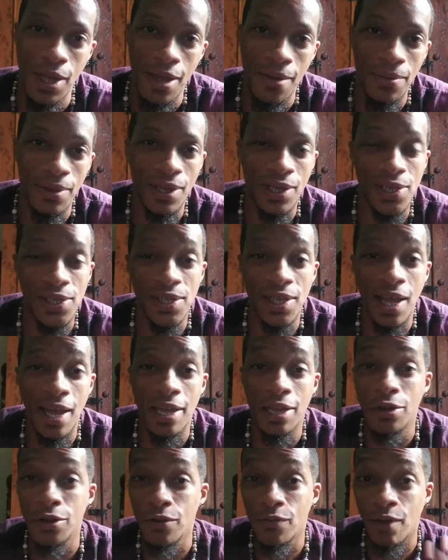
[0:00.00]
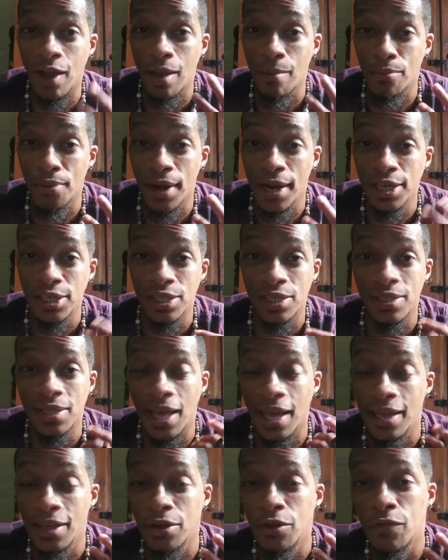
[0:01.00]
because that inner vibration,
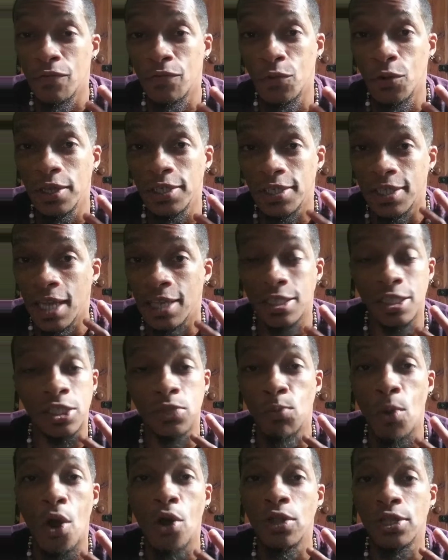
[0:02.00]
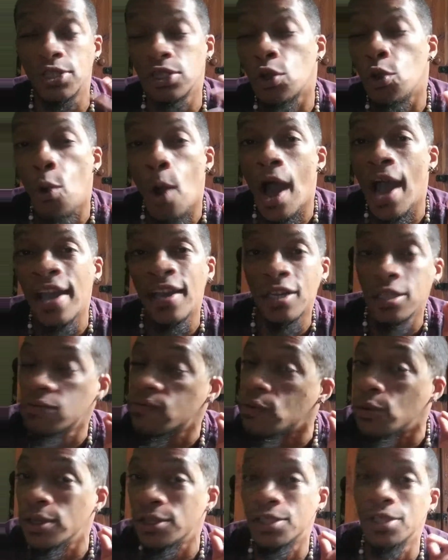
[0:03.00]
that inner voice, that smallest, quietest
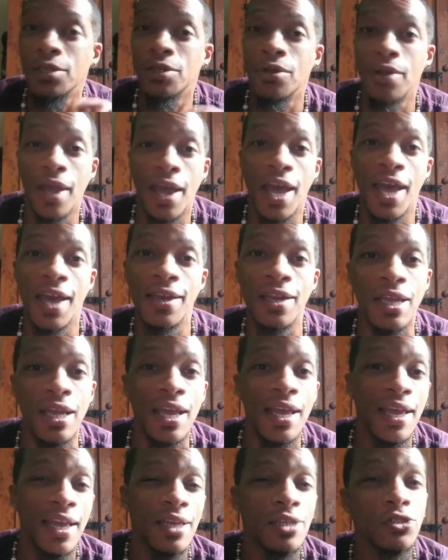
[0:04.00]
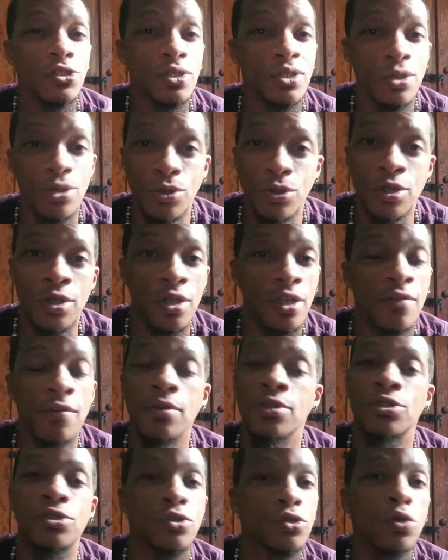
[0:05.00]
voice in your head is usually
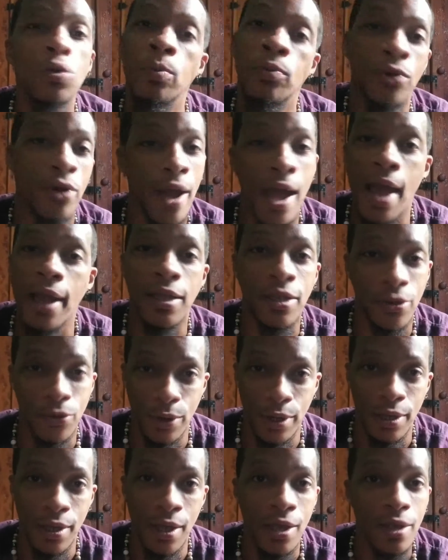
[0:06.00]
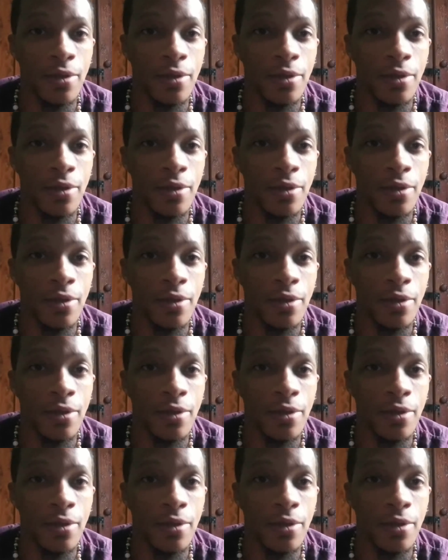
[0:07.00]
super accurate